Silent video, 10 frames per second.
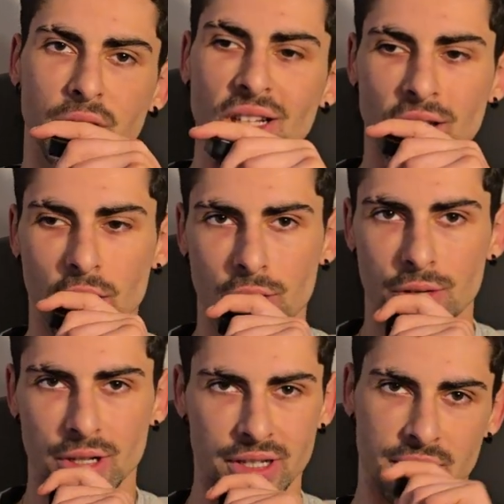being
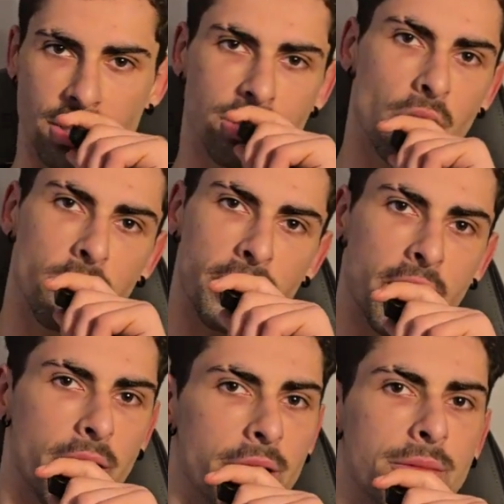alone is
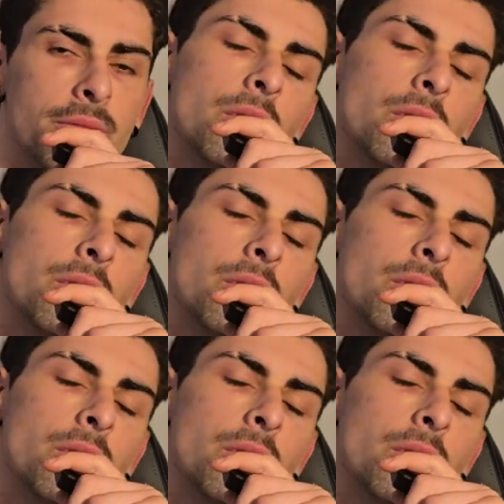okay.